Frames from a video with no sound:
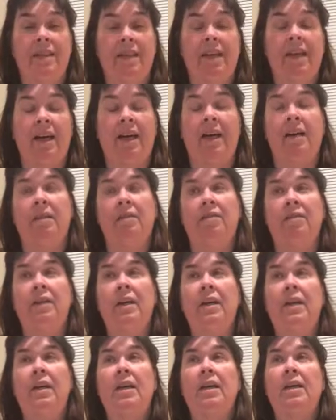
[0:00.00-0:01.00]
Like I have
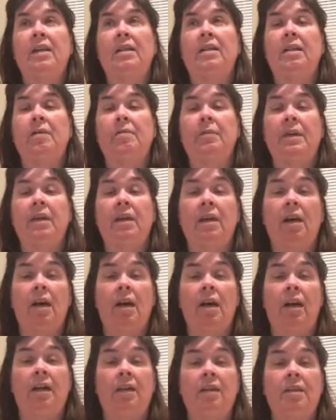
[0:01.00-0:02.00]
something
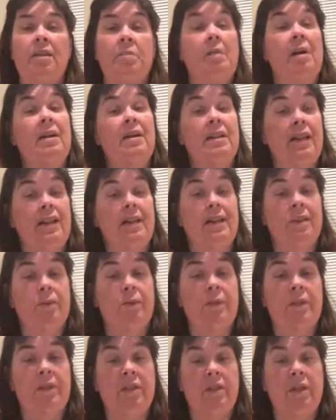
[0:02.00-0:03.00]
called spontaneous
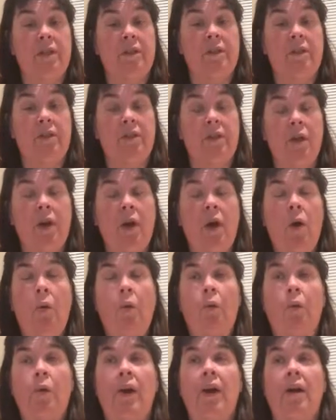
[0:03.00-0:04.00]
research,
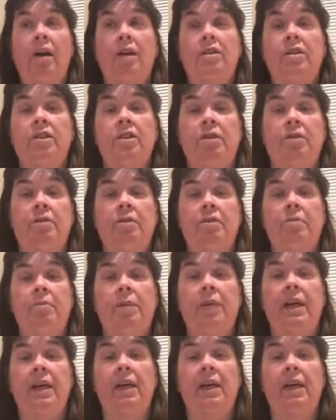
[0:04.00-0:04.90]
where students